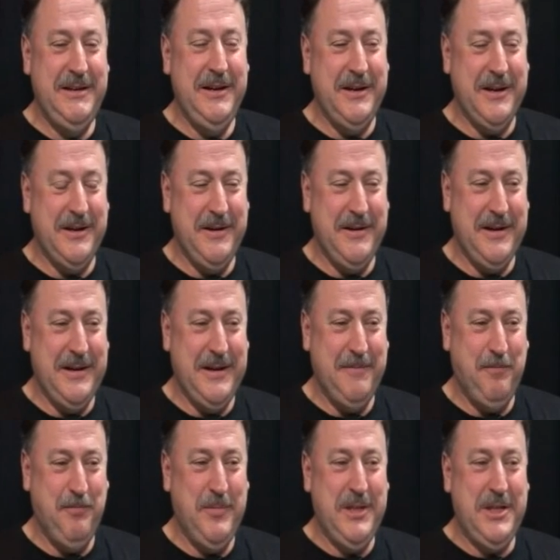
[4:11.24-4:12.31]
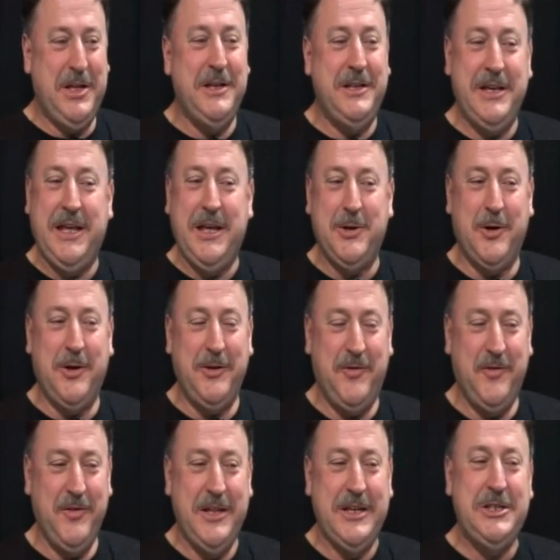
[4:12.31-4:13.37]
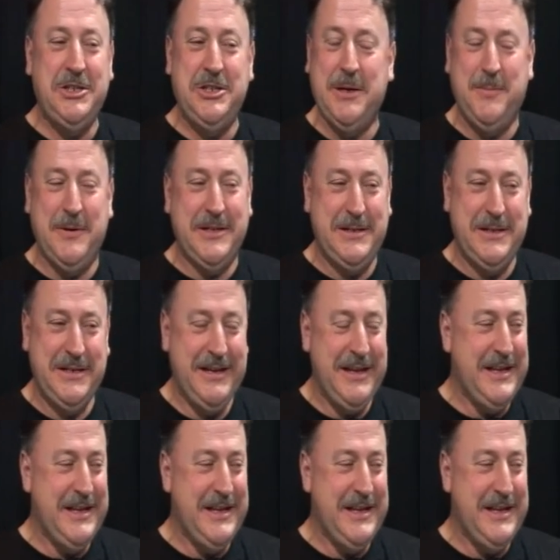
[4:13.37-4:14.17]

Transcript: you know, to get off this ship as